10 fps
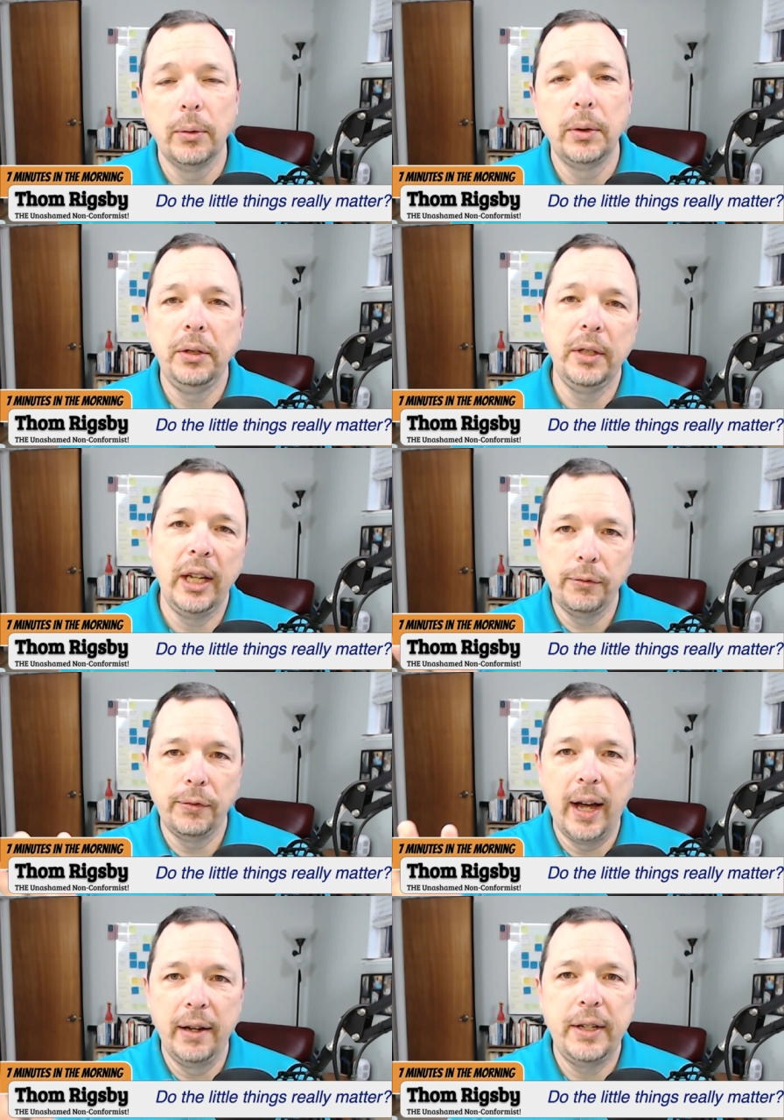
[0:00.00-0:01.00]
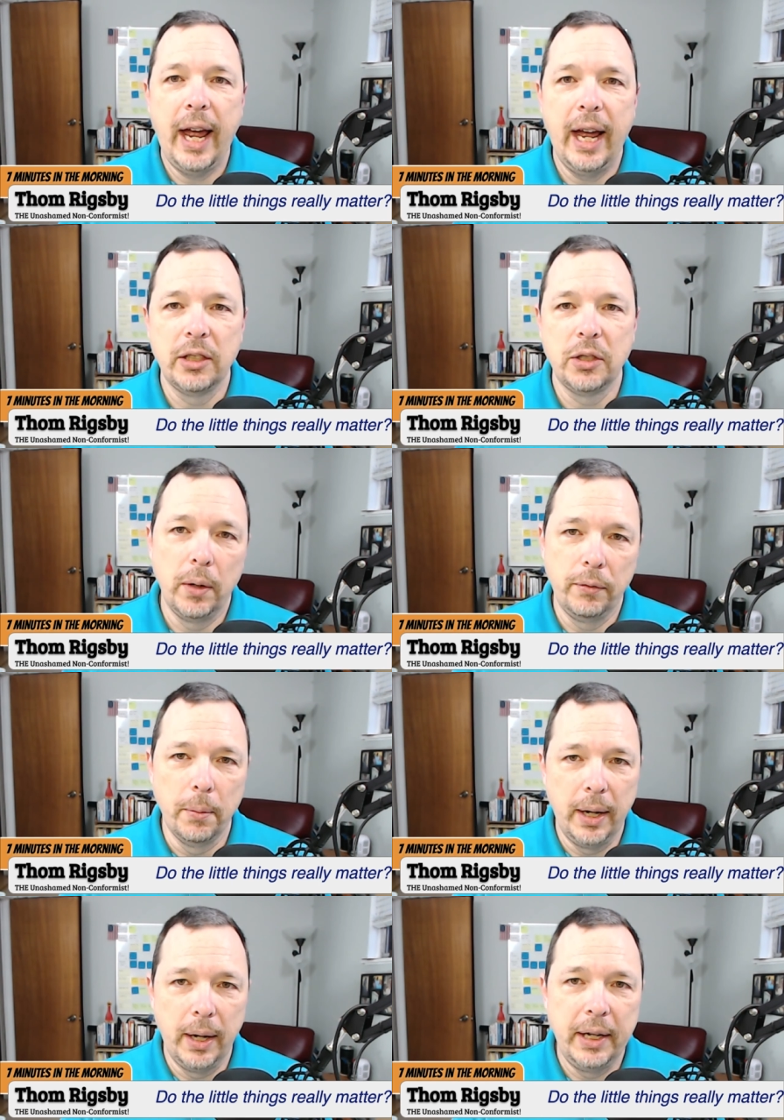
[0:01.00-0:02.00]
Well, you need five tasks one for
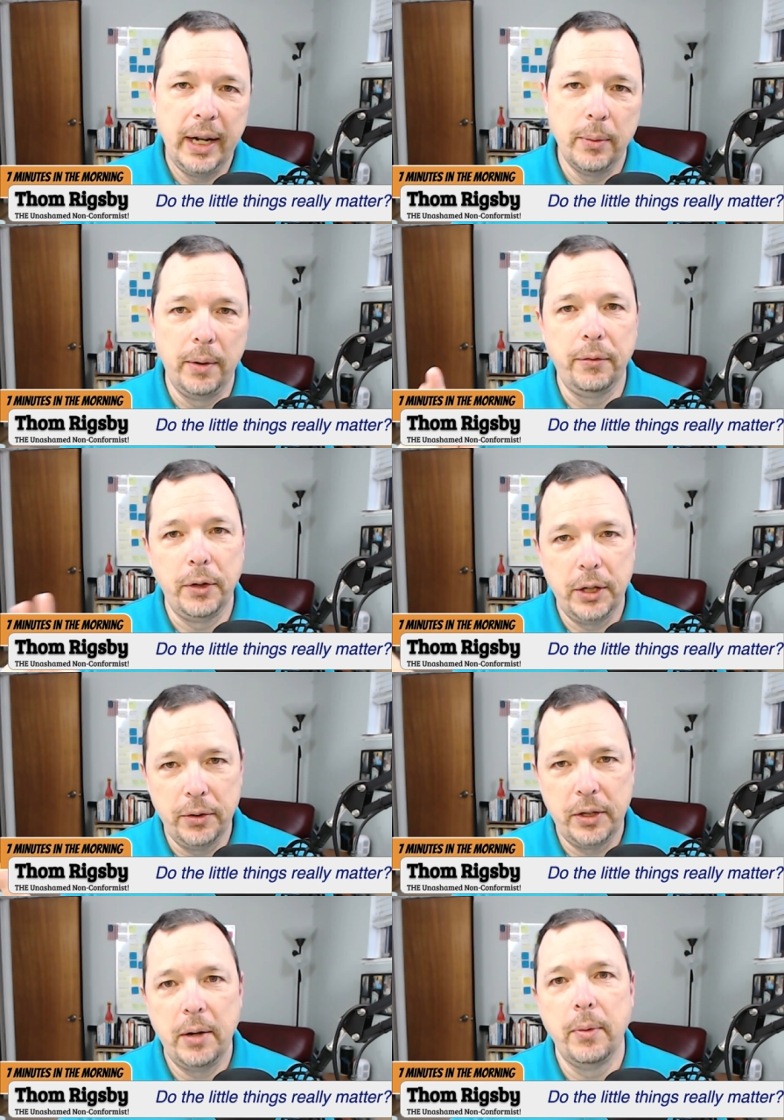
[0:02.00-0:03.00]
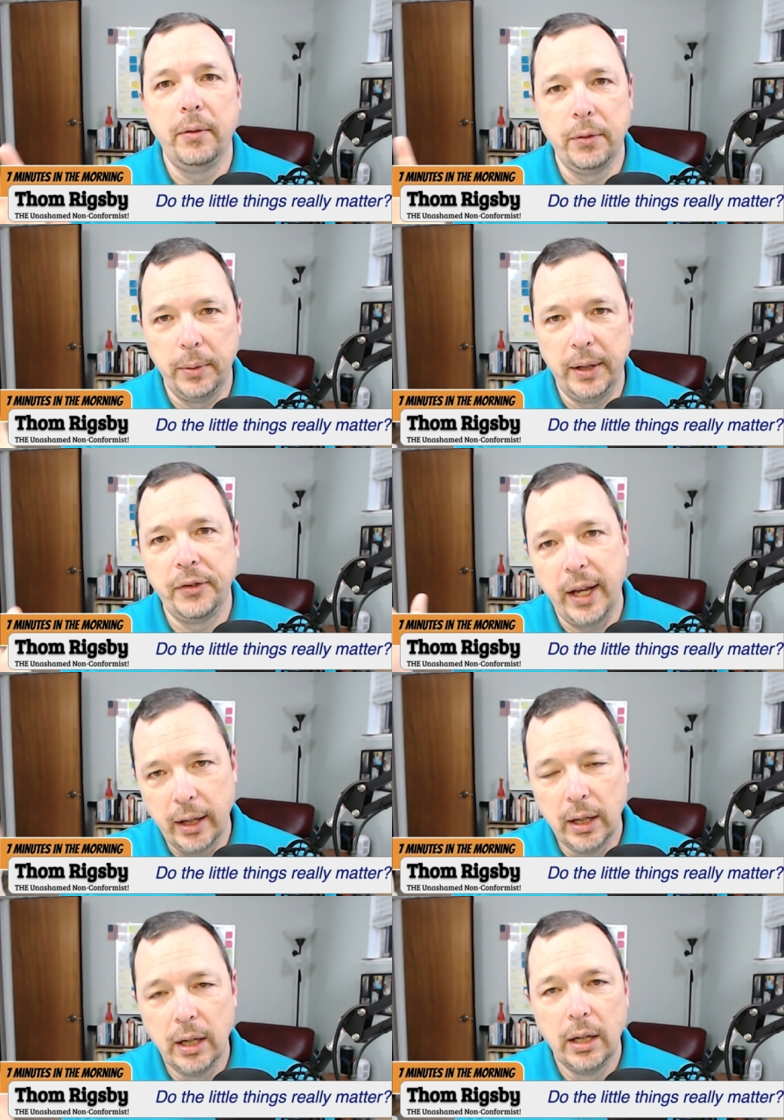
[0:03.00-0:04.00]
Monday, one for Tuesday, one for Wednesday,
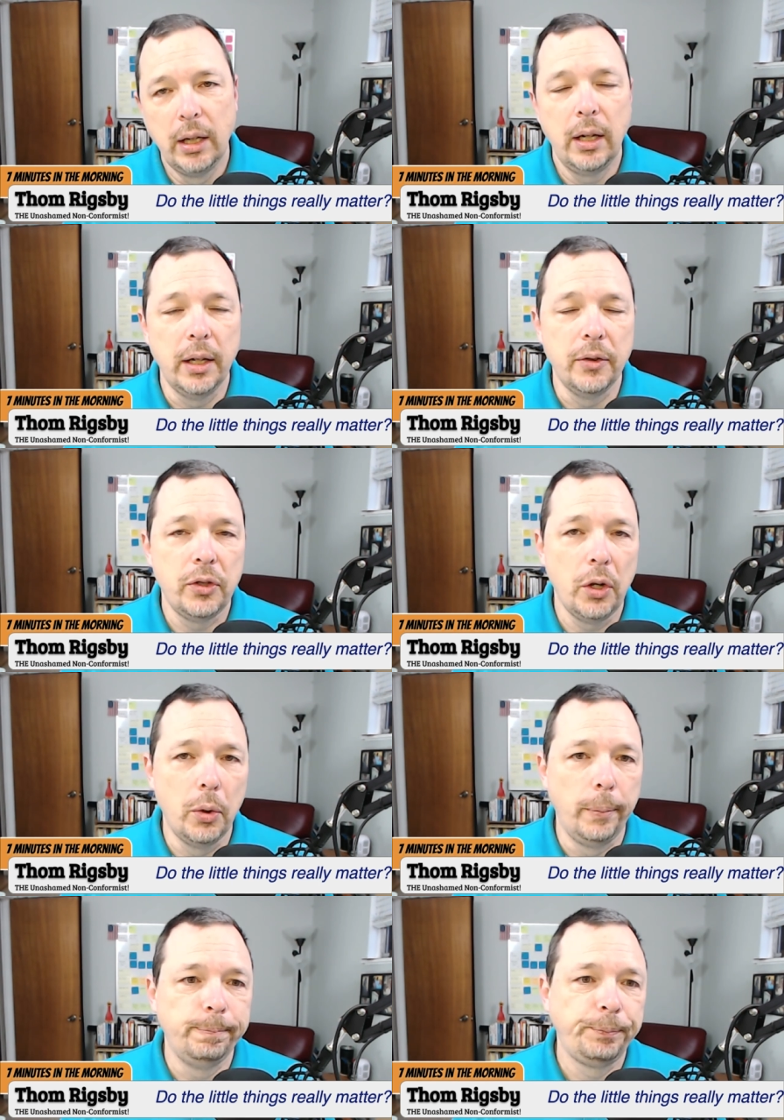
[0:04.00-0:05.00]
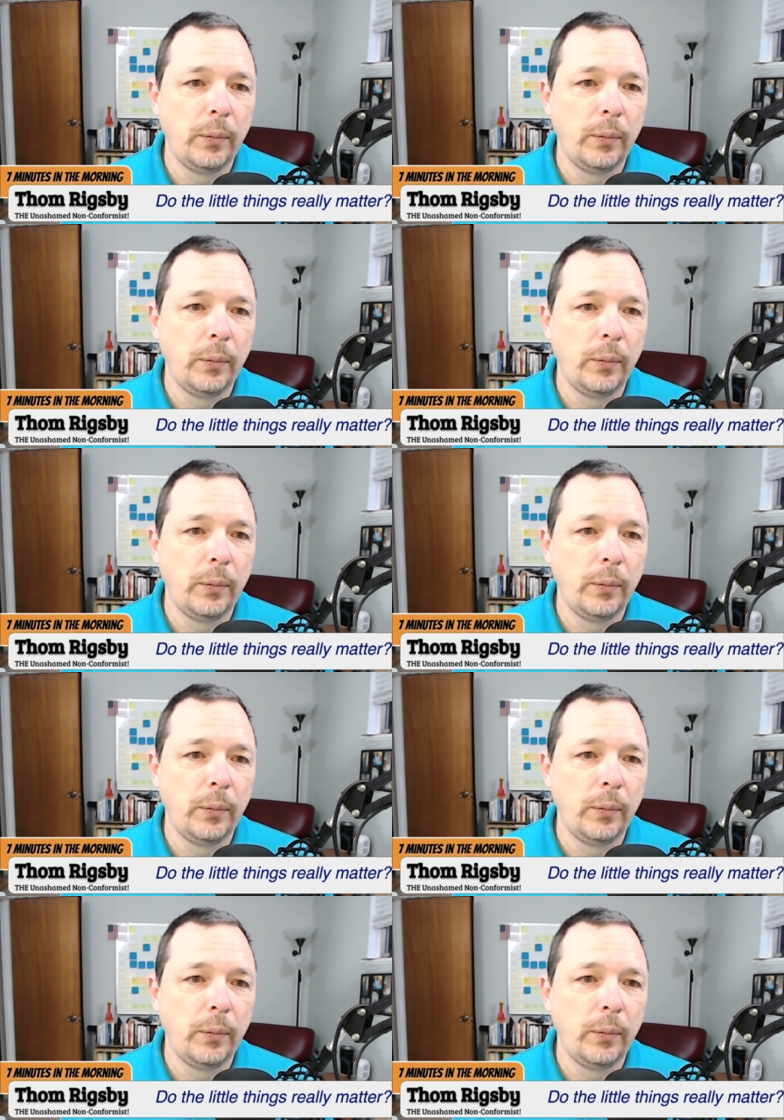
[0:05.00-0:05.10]
and so on.